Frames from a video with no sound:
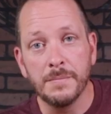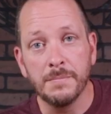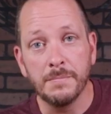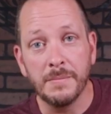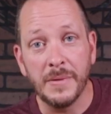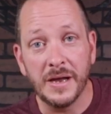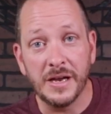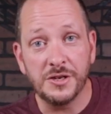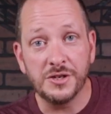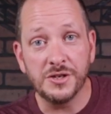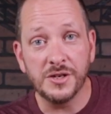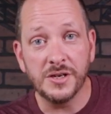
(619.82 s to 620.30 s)

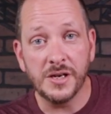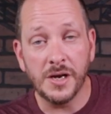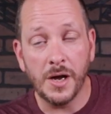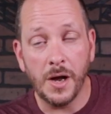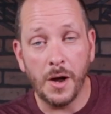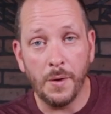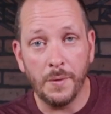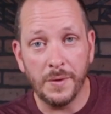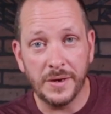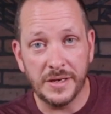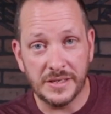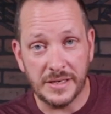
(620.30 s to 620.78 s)
Make sure you
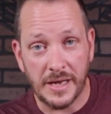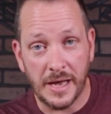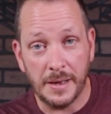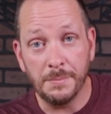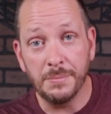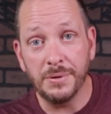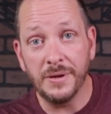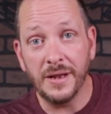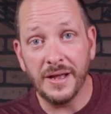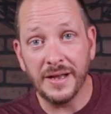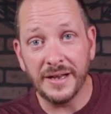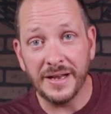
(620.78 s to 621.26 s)
always
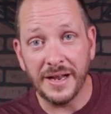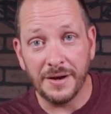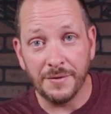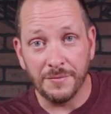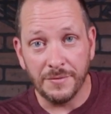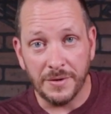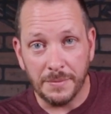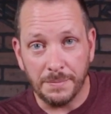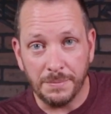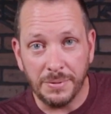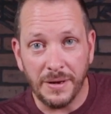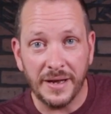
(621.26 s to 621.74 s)
unplug
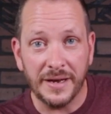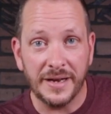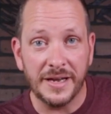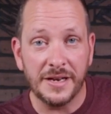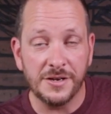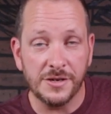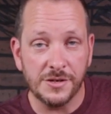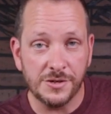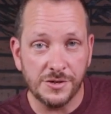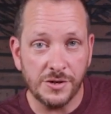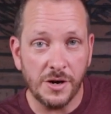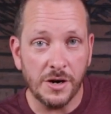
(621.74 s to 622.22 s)
and replug
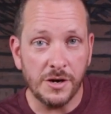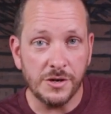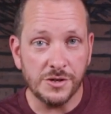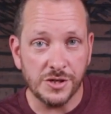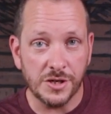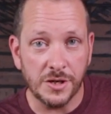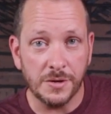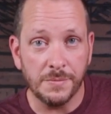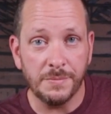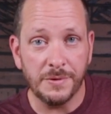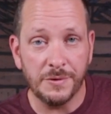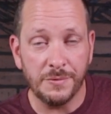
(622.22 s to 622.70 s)
in your
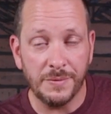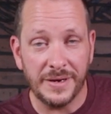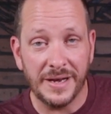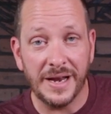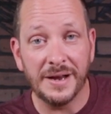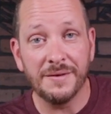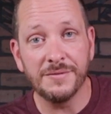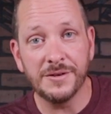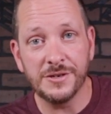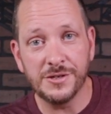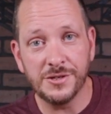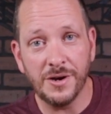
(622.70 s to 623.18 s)
charger between
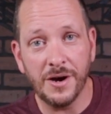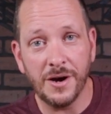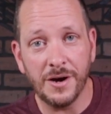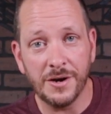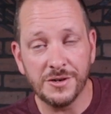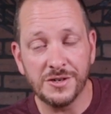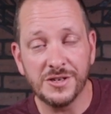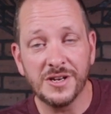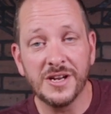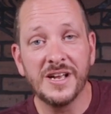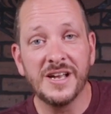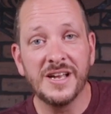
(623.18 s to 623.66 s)
every
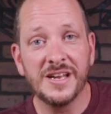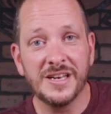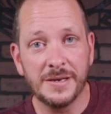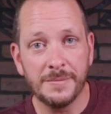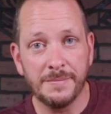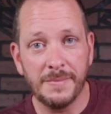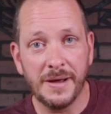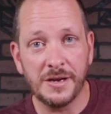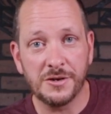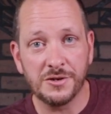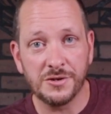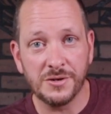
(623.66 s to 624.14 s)
charge
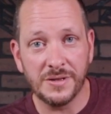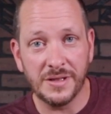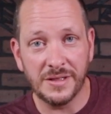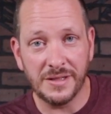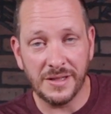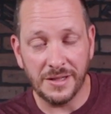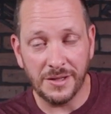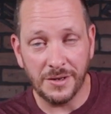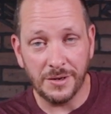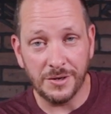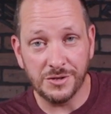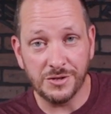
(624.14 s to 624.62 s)
to make sure that
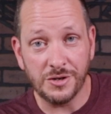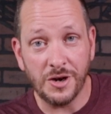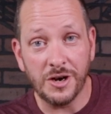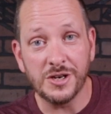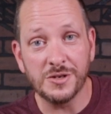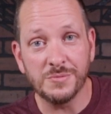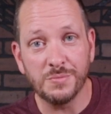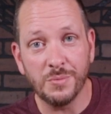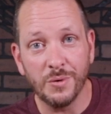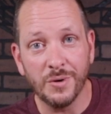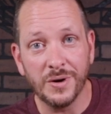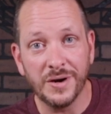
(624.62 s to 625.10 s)
the little
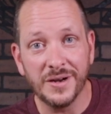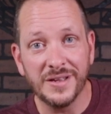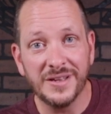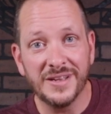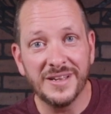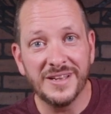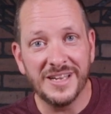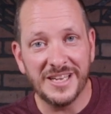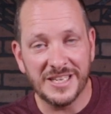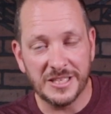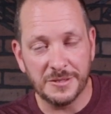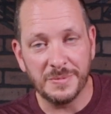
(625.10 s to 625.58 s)
charge board
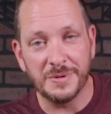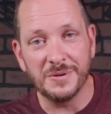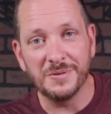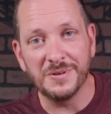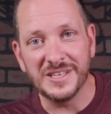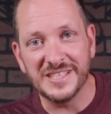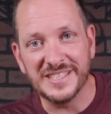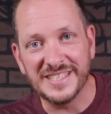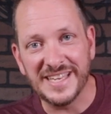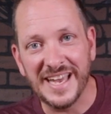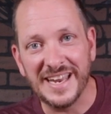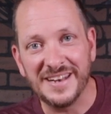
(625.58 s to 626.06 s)
has been
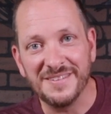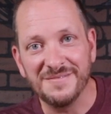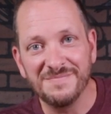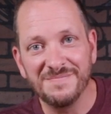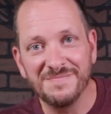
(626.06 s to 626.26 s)
reset.